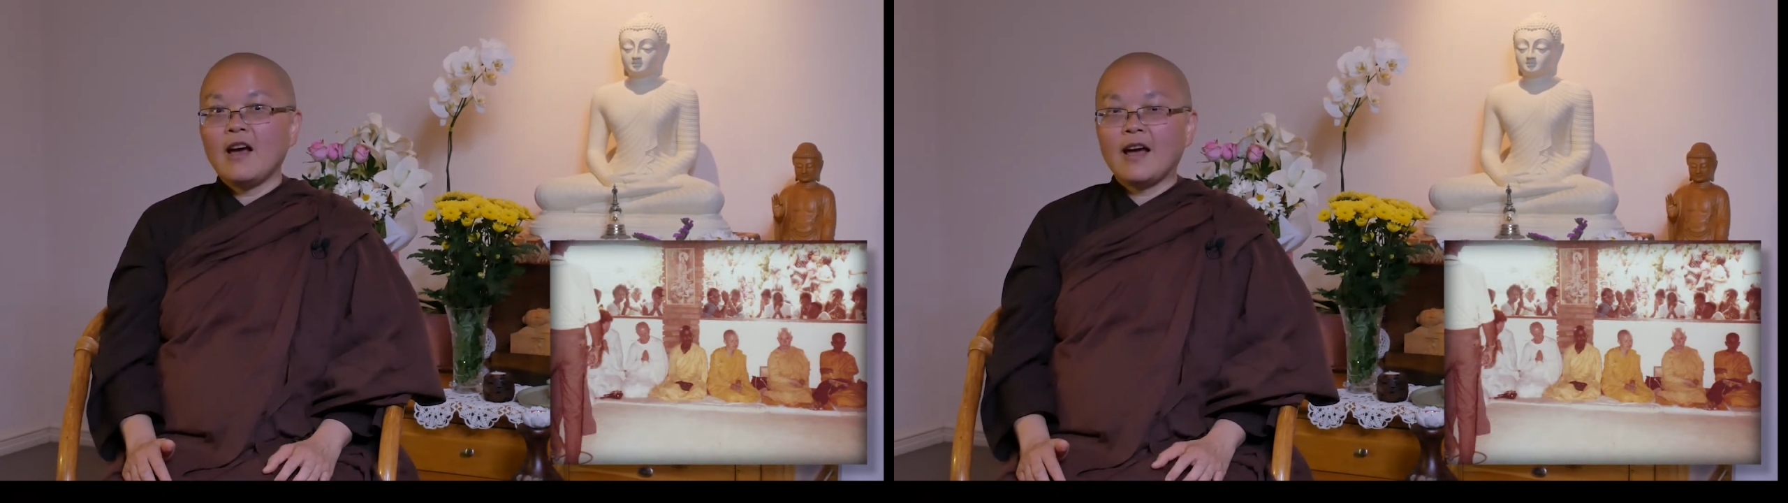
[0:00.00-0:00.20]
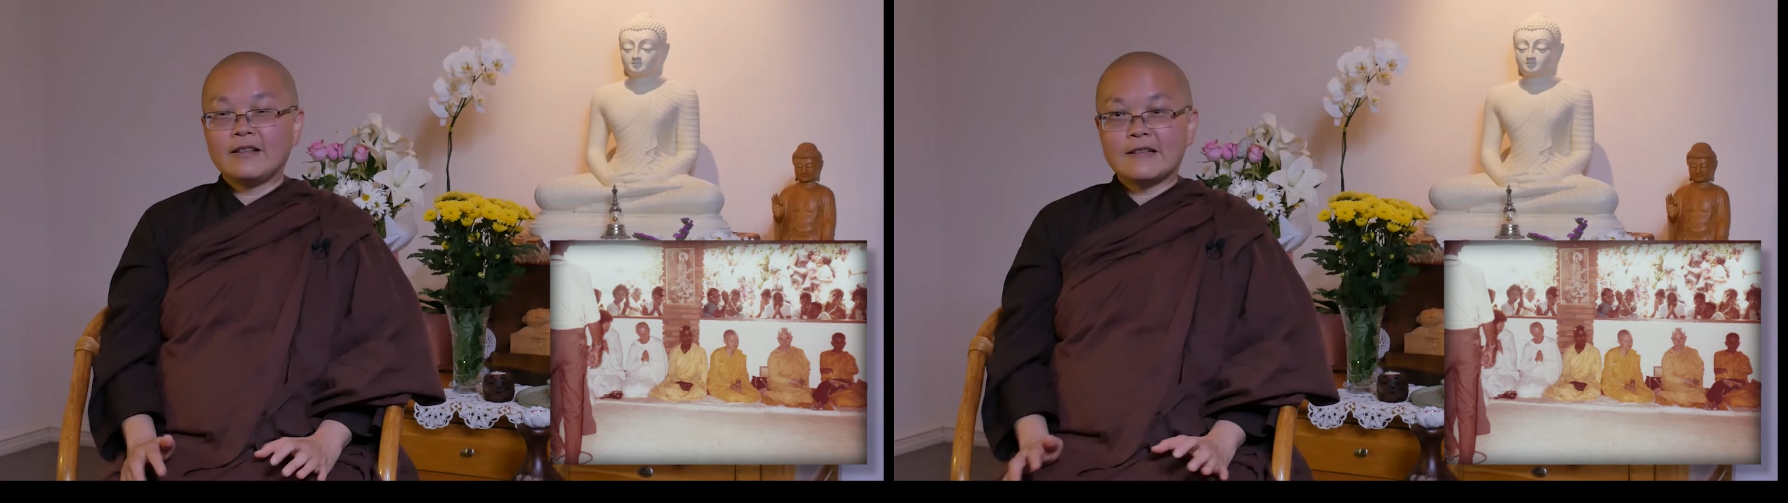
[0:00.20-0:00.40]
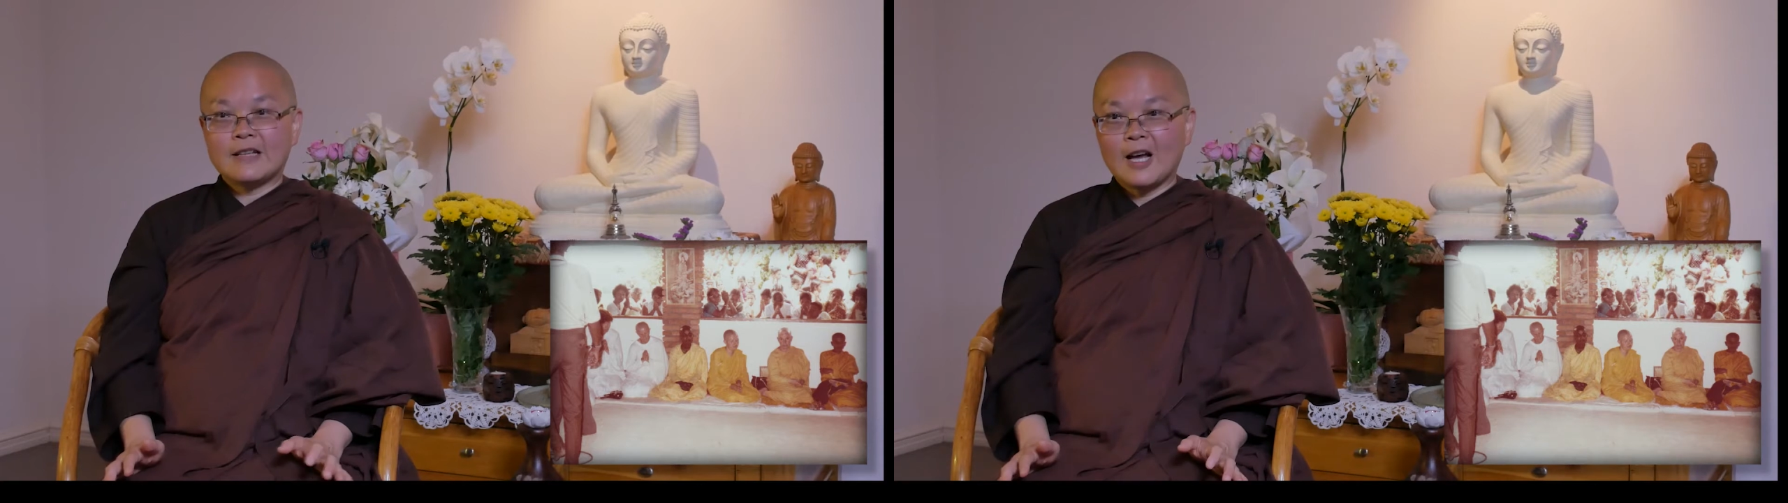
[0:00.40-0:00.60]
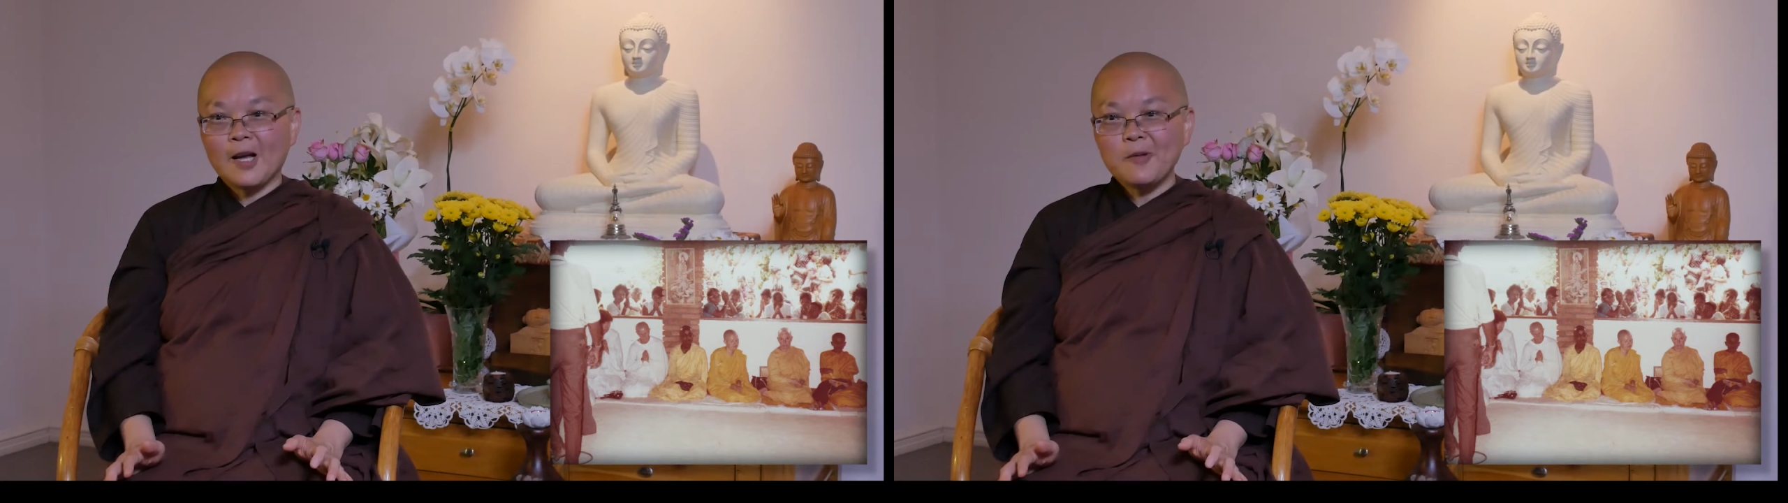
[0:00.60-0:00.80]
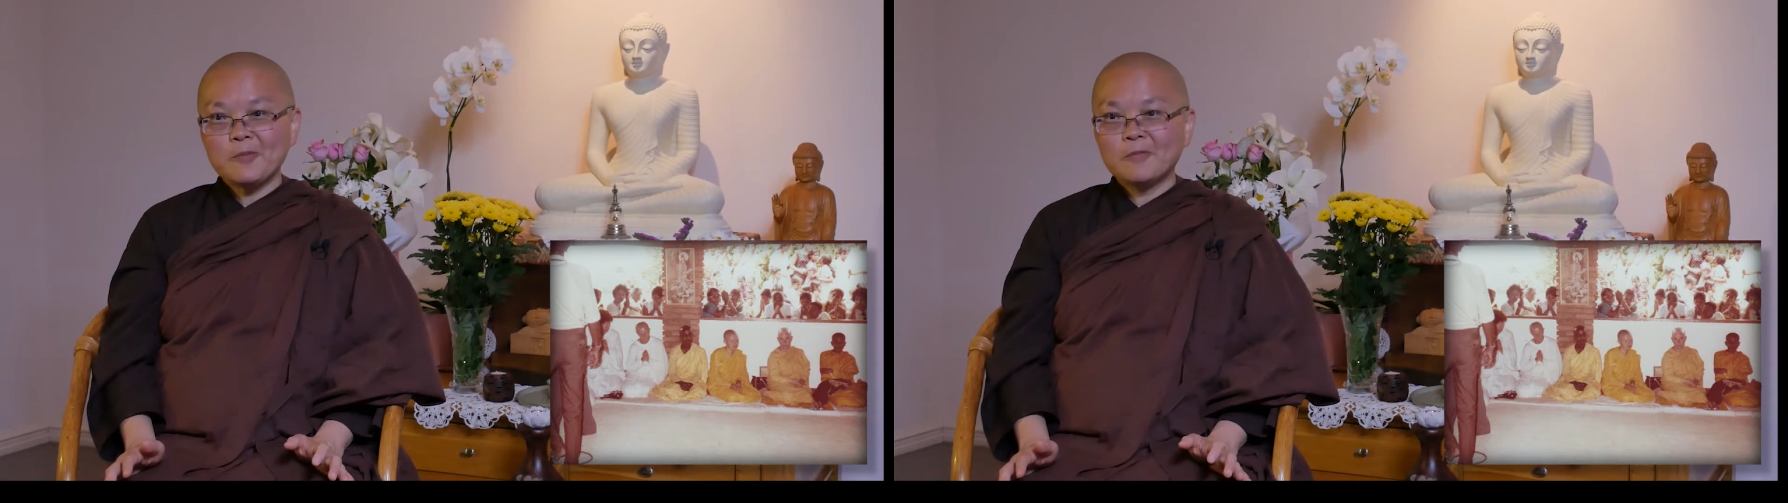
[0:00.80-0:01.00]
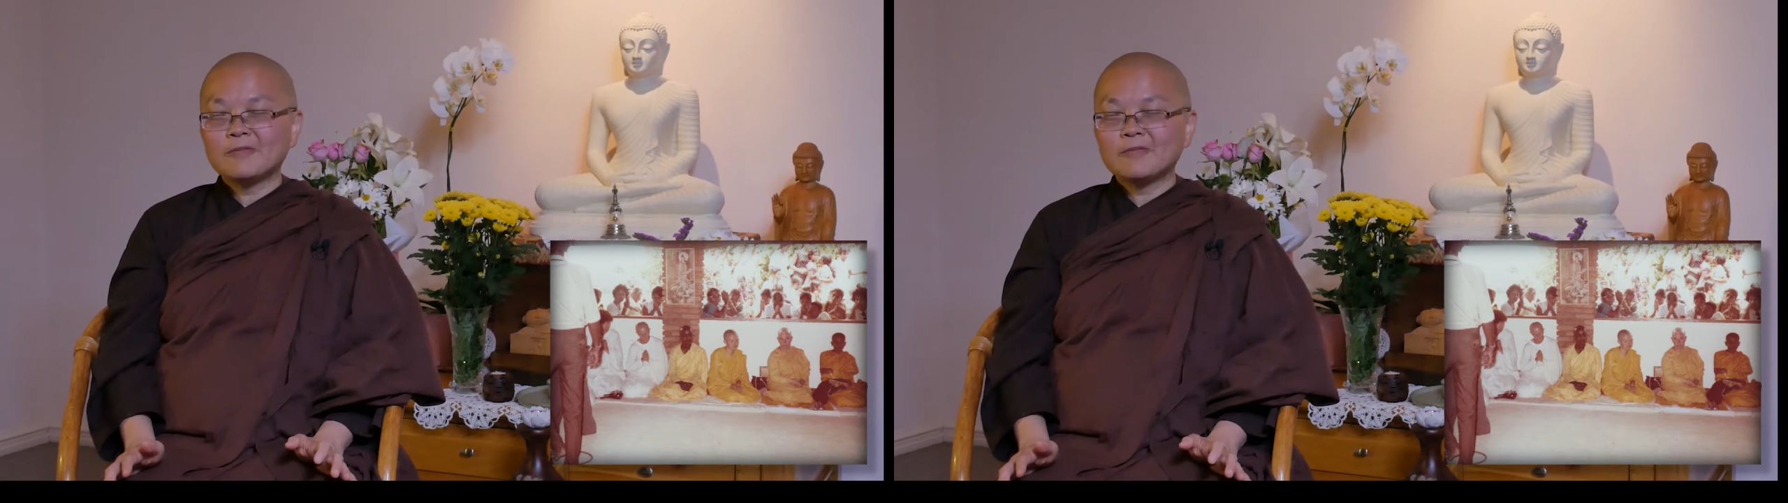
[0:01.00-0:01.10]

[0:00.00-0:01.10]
At the time,